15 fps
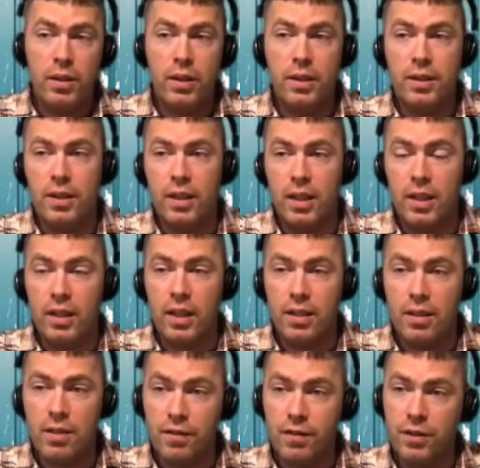into getting that
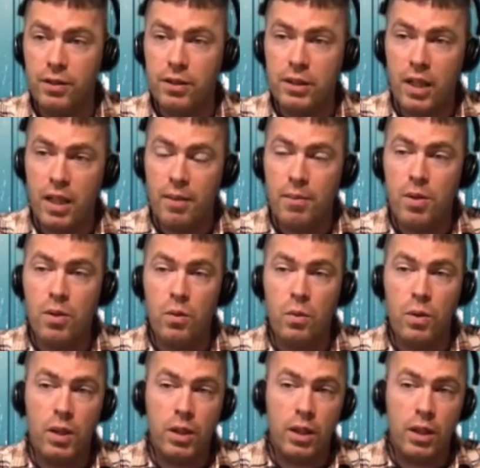to full-time so we